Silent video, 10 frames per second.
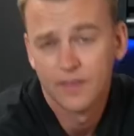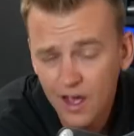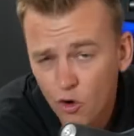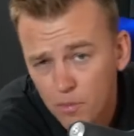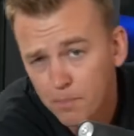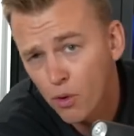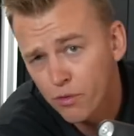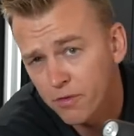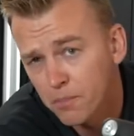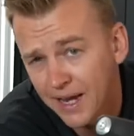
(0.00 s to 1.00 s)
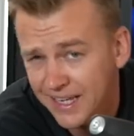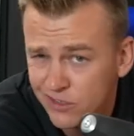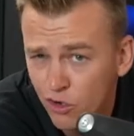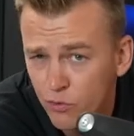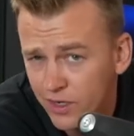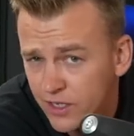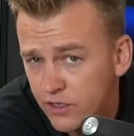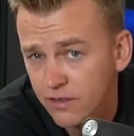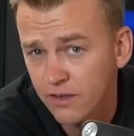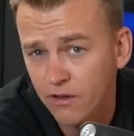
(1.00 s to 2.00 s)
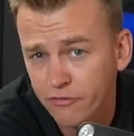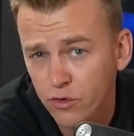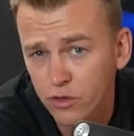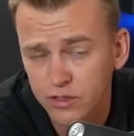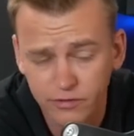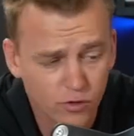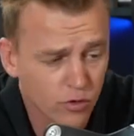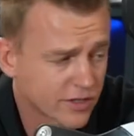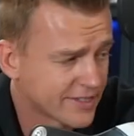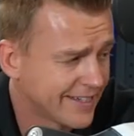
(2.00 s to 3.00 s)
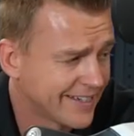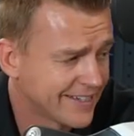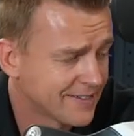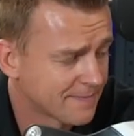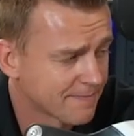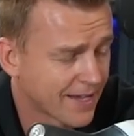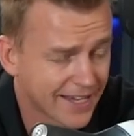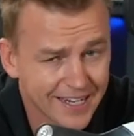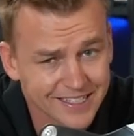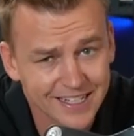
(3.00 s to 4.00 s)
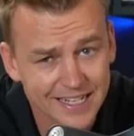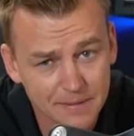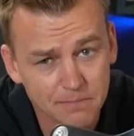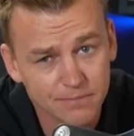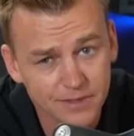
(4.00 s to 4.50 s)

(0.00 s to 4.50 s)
Now, both bikes are really good off-road, of course, and I gotta say,